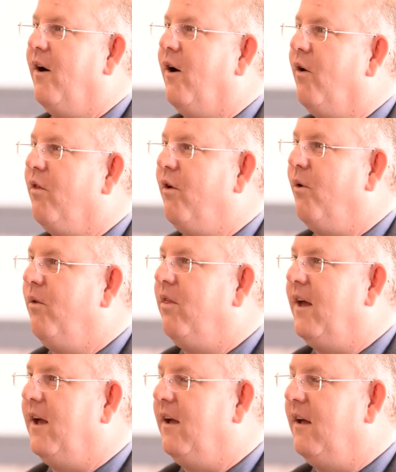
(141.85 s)
although
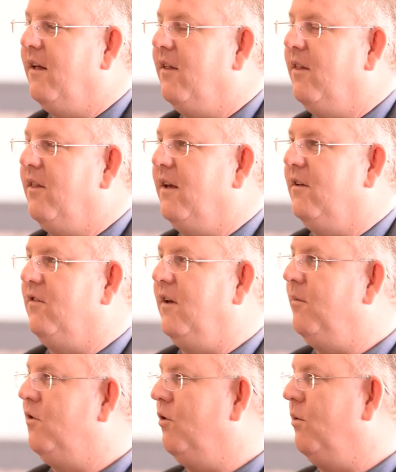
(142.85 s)
they
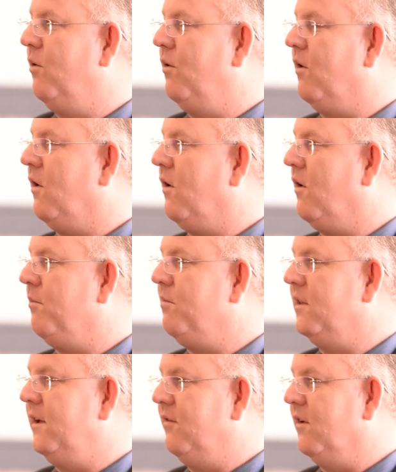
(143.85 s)
seem to all
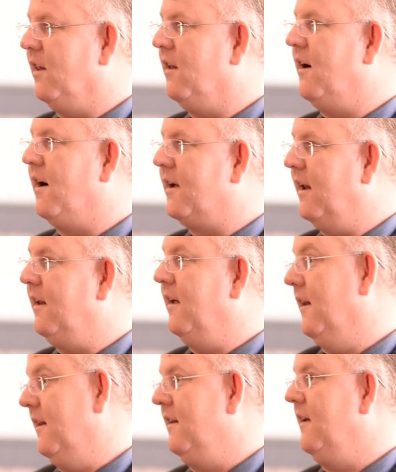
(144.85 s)
believe in luck,
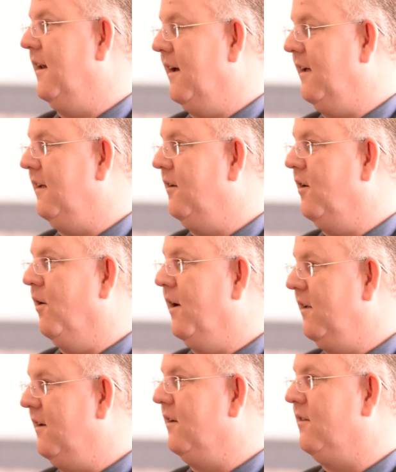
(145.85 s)
and I,
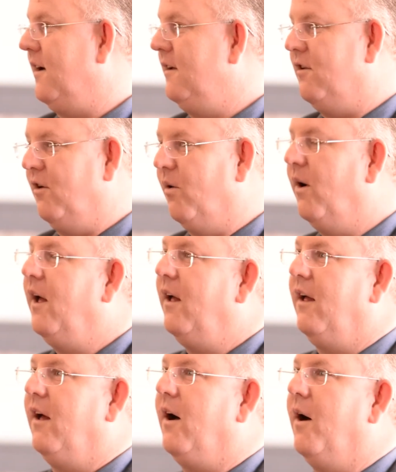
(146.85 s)
as I do,
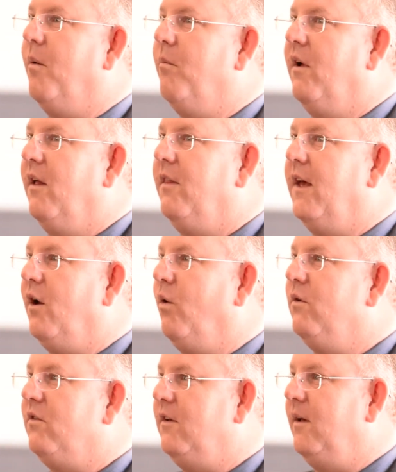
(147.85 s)
they
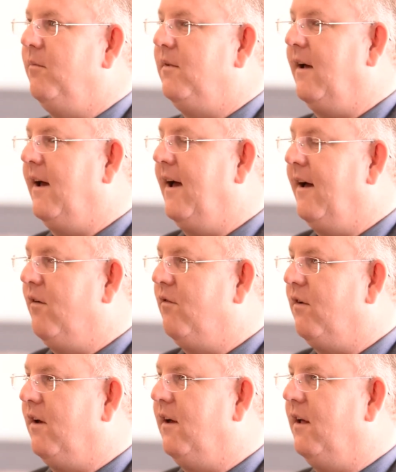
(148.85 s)
don't seem to
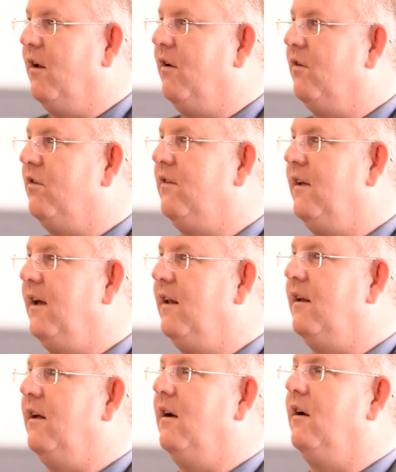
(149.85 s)
have an
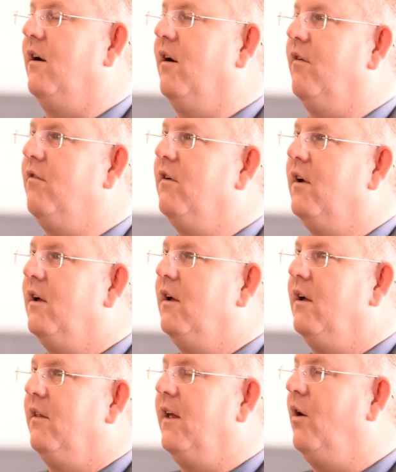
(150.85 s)
understanding of,
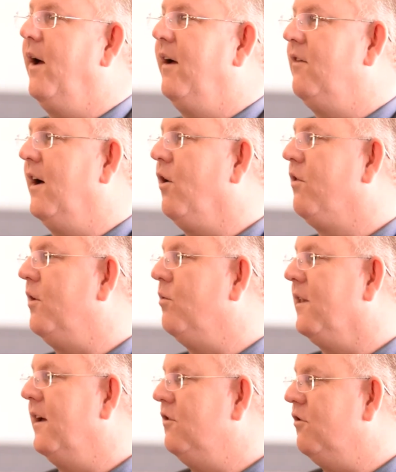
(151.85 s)
they don't have a healthy
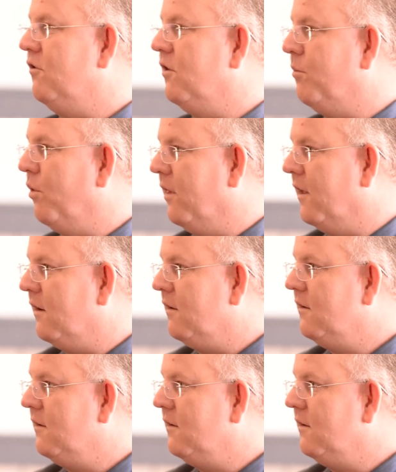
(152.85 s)
relationship with it.